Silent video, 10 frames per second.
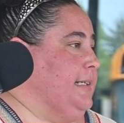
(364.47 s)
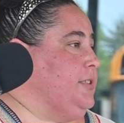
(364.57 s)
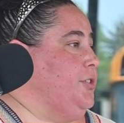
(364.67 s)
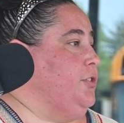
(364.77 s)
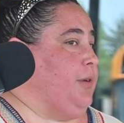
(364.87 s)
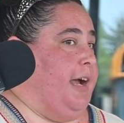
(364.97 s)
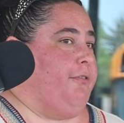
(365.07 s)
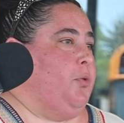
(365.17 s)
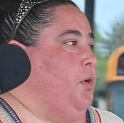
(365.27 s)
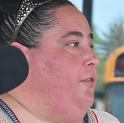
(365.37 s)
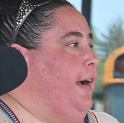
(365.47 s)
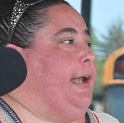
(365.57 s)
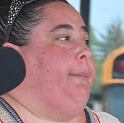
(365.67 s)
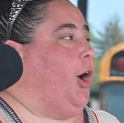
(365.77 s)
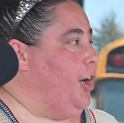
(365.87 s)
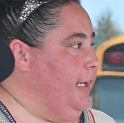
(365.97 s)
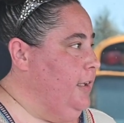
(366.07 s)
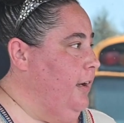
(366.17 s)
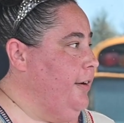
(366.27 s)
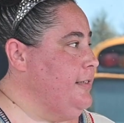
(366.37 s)
So the driver will find a parking
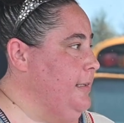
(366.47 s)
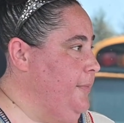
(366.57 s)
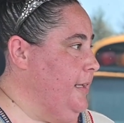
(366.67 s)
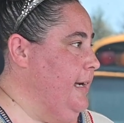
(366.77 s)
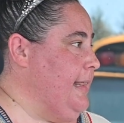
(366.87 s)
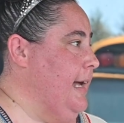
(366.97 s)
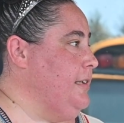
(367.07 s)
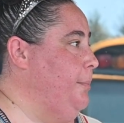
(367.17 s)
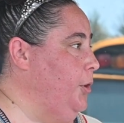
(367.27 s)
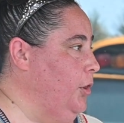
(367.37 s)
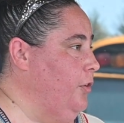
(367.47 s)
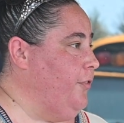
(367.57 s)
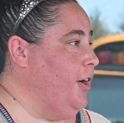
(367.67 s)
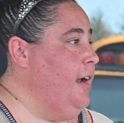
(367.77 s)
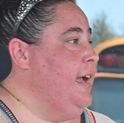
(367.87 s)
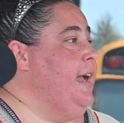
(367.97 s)
lot or something like that to pull over,